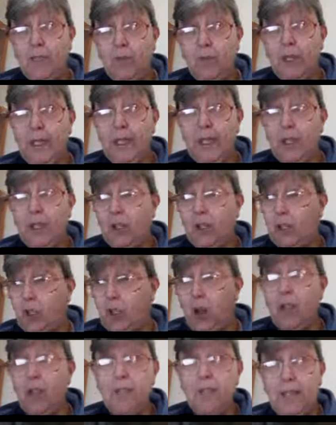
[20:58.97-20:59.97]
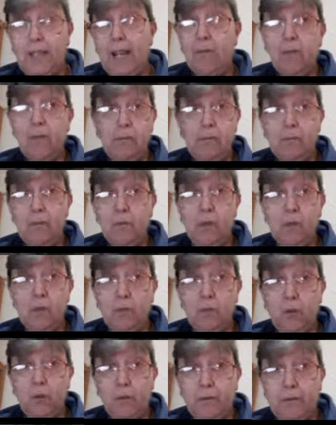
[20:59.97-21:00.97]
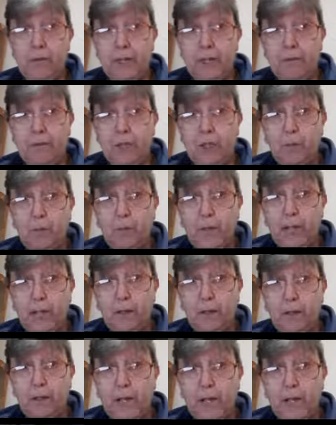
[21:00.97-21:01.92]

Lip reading: and we need a goddamn lot more better respect than